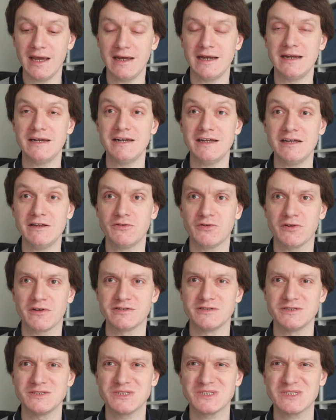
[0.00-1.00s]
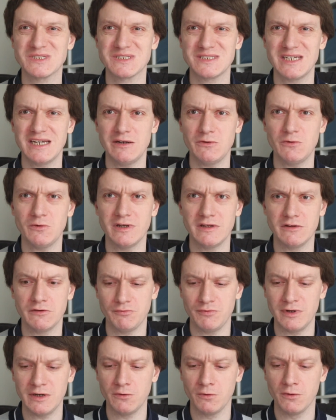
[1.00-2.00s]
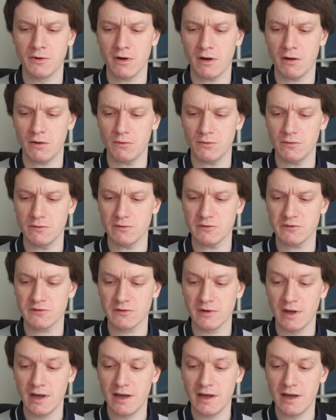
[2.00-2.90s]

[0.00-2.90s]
he needed to conceal his real goals